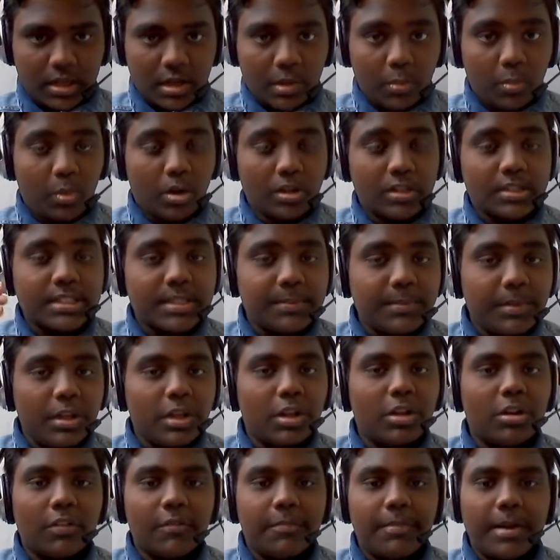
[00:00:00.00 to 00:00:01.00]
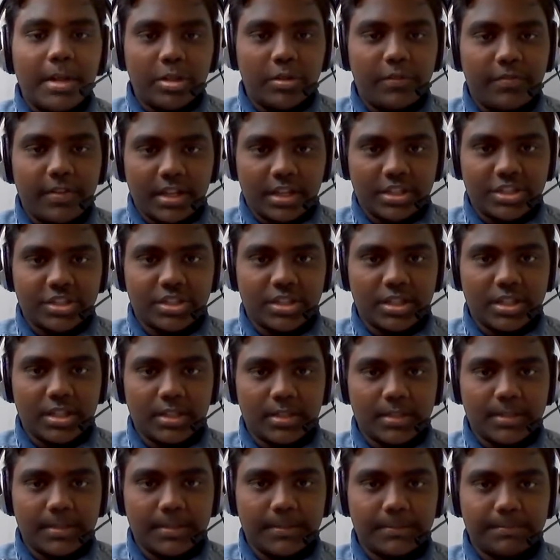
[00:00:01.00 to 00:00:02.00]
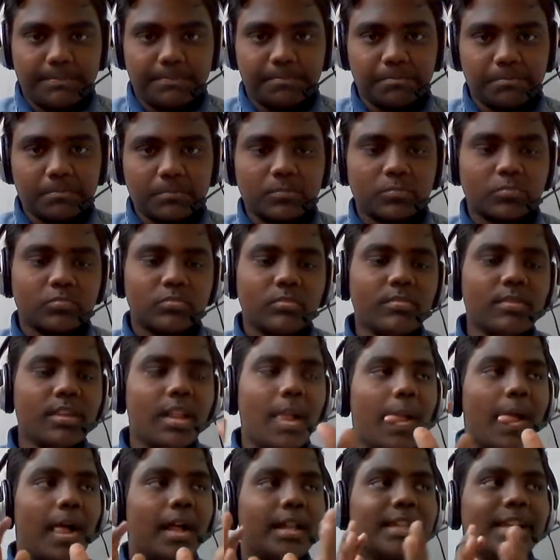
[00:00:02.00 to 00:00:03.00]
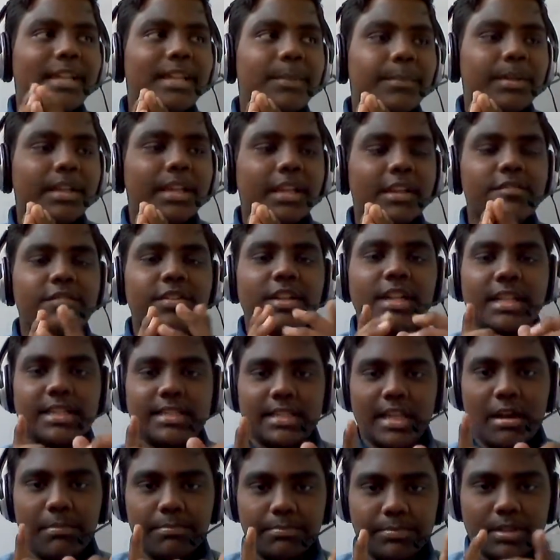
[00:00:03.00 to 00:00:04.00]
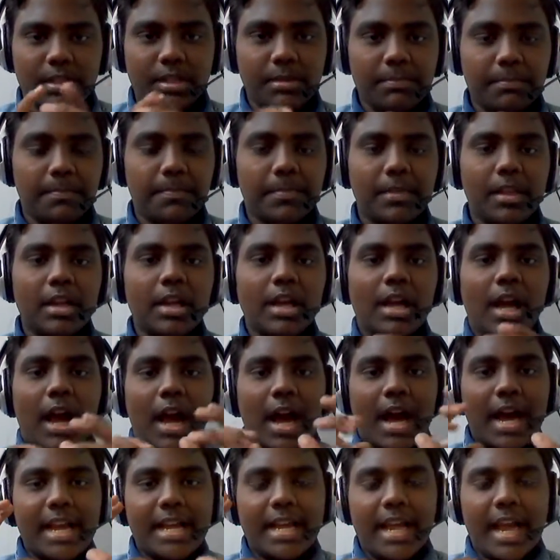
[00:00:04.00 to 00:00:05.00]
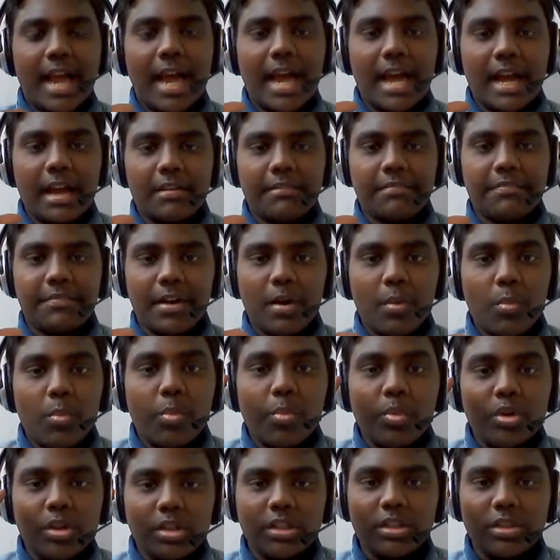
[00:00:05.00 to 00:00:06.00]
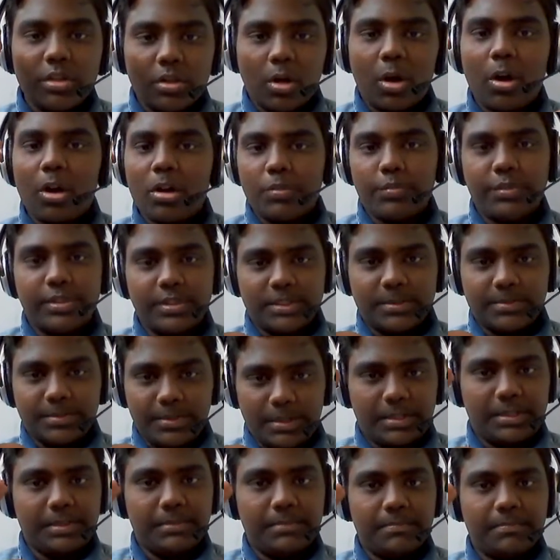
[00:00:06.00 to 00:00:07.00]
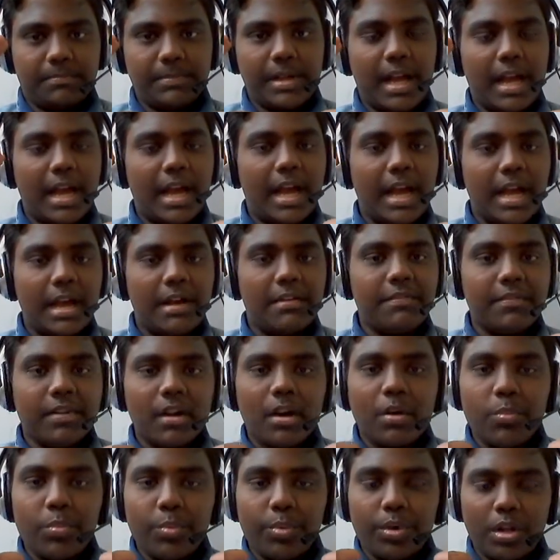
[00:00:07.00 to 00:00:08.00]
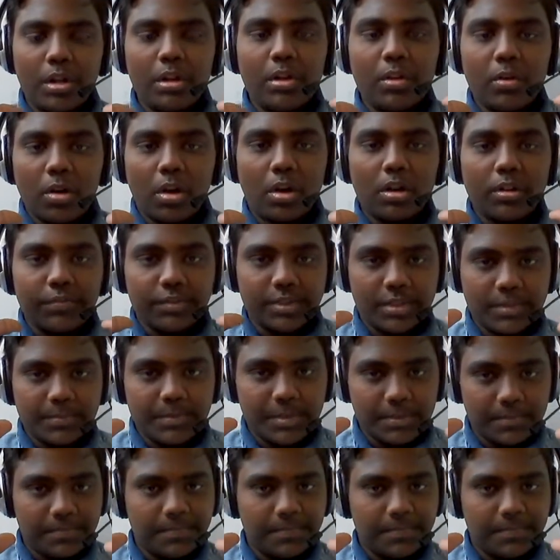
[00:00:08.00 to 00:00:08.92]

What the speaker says: What is the meaning of manufacturing? Let me give an example. I have a wooden log with me. I have a wooden log with me.